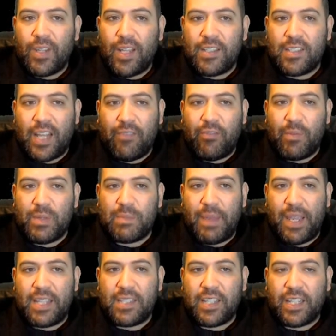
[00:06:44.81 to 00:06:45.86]
Aside from his
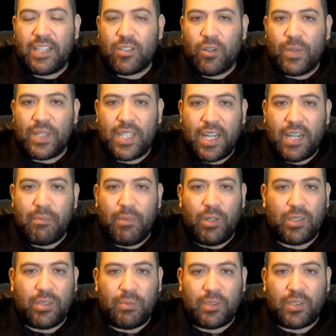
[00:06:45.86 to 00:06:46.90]
basic, he's always hitting
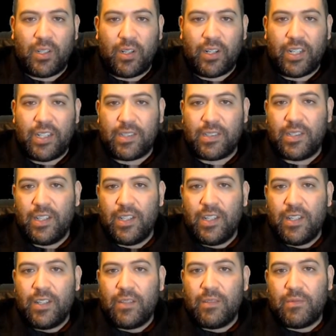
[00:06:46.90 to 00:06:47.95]
multiple targets.
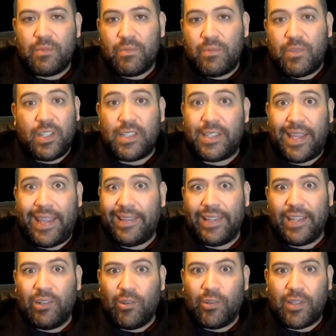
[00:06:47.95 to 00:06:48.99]
She's
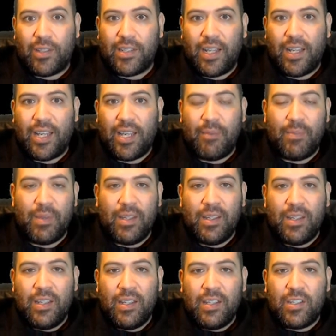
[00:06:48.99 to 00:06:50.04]
healing all the time.
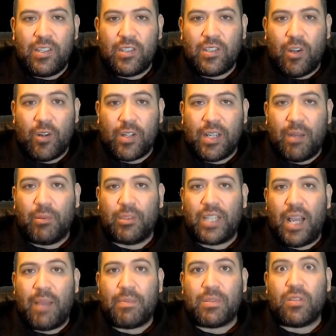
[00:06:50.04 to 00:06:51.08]
Her double
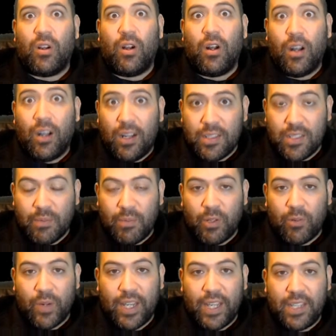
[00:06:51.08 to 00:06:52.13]
tap is awesome
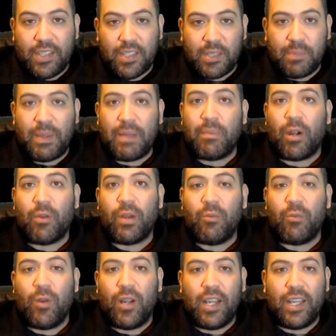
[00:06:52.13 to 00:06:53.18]
on raids. A speed bar
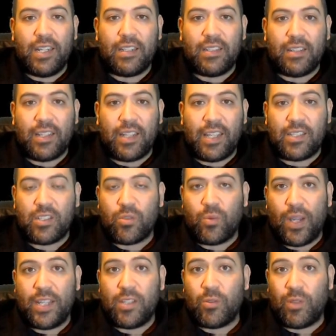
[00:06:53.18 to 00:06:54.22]
rewind that hits
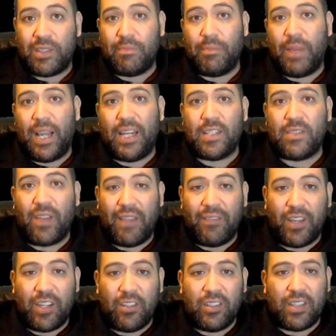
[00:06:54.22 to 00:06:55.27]
twice, so it's minus
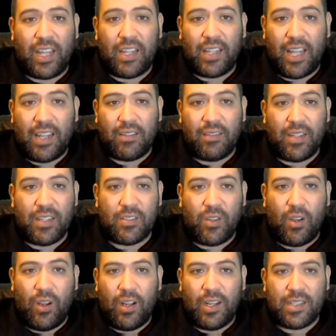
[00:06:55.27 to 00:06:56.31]
500. That is
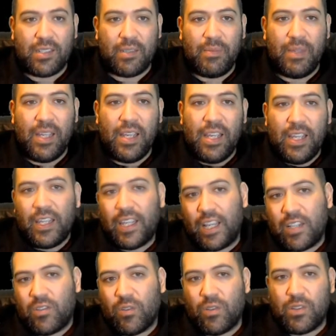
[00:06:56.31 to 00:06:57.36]
awesome.
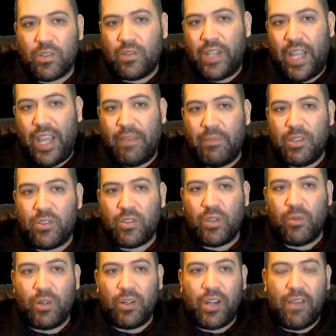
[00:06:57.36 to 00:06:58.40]
Kestrel just damage, so
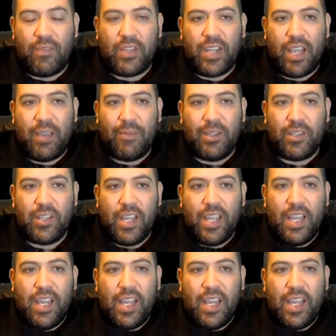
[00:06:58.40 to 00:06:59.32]
you want her to have damage.